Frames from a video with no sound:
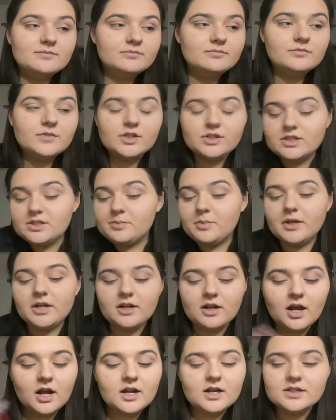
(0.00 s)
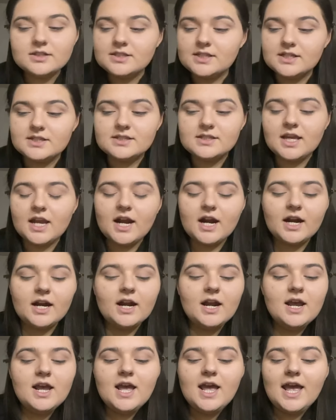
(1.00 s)
You just put it on, it sits there,
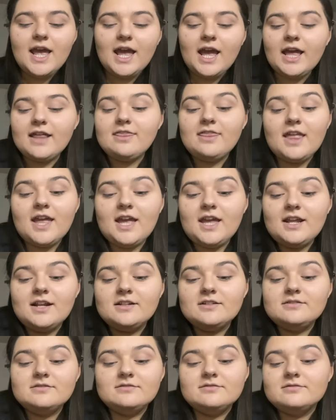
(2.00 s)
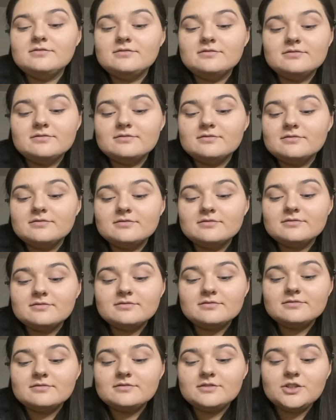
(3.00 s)
and then
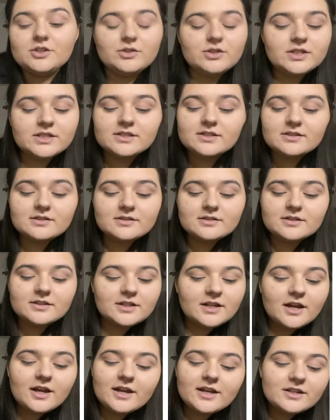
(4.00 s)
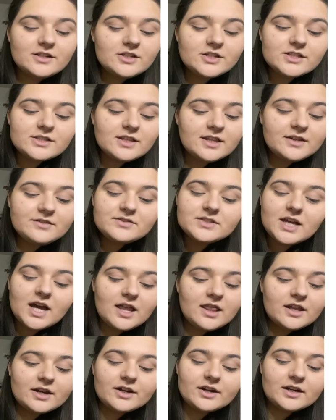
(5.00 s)
it just leaves
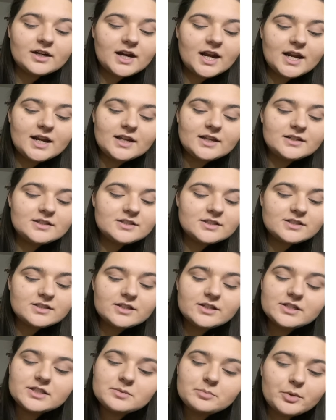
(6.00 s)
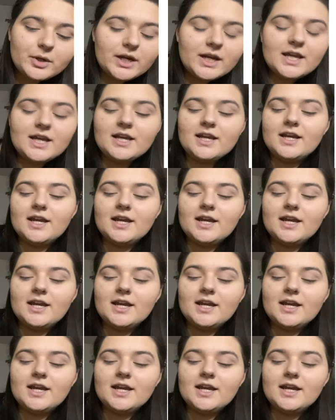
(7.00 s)
color, and it just looks pretty.